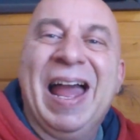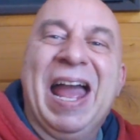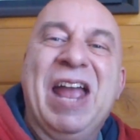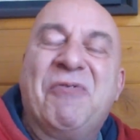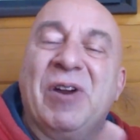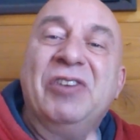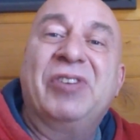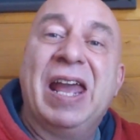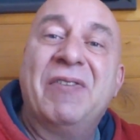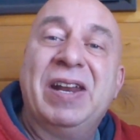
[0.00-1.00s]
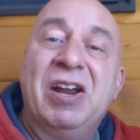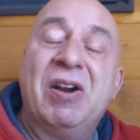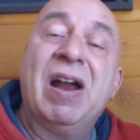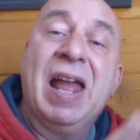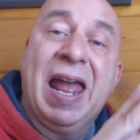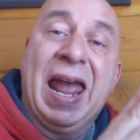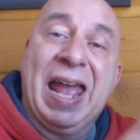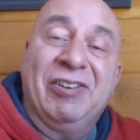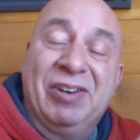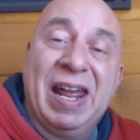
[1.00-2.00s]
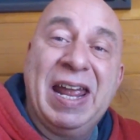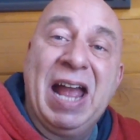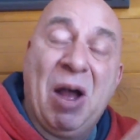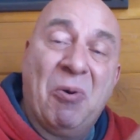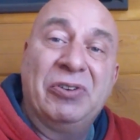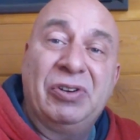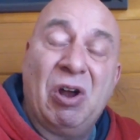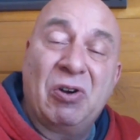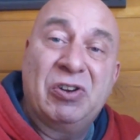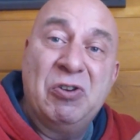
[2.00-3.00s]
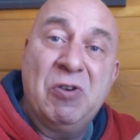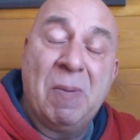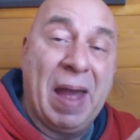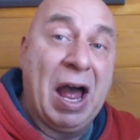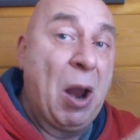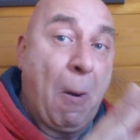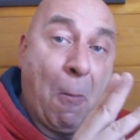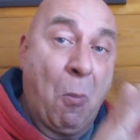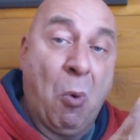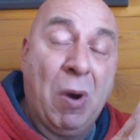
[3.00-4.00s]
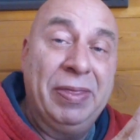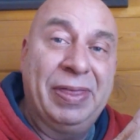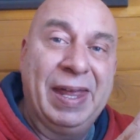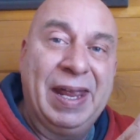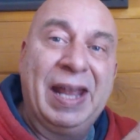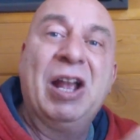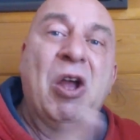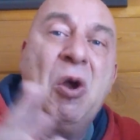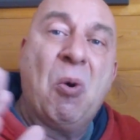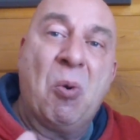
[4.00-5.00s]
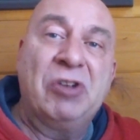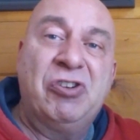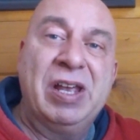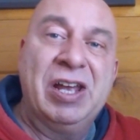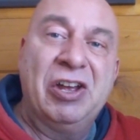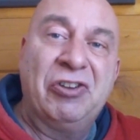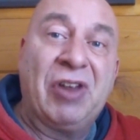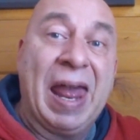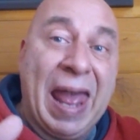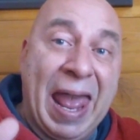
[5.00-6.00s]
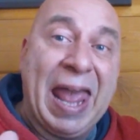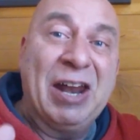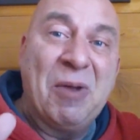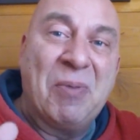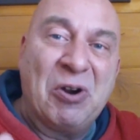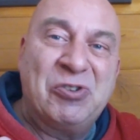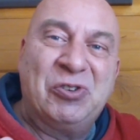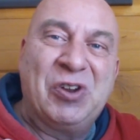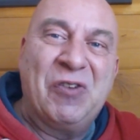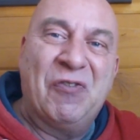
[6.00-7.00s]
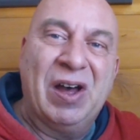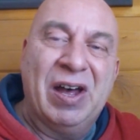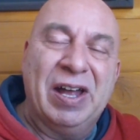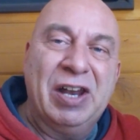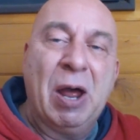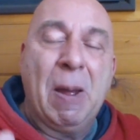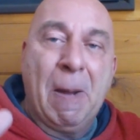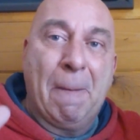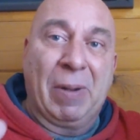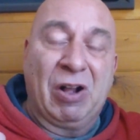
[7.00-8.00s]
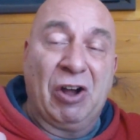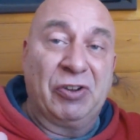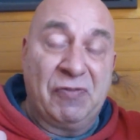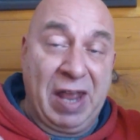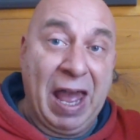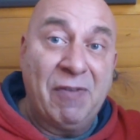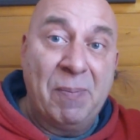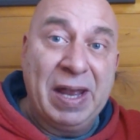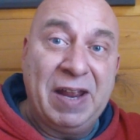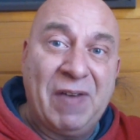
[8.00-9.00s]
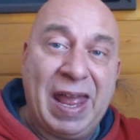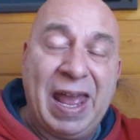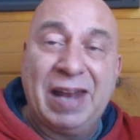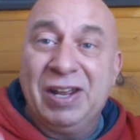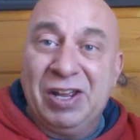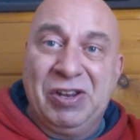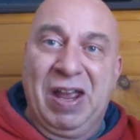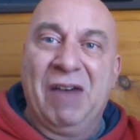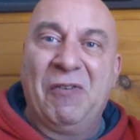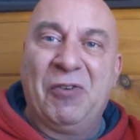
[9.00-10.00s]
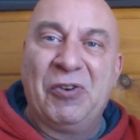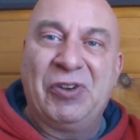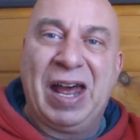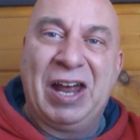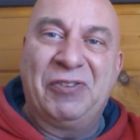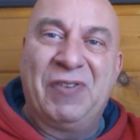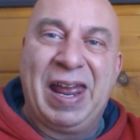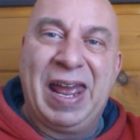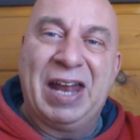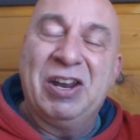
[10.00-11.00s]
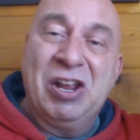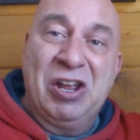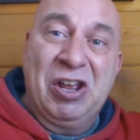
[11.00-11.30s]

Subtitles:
Hey friends, Kevin here, and today I want to talk to you about one thing, which is an emergency fund. Because if you have a minivan, you have a full-size van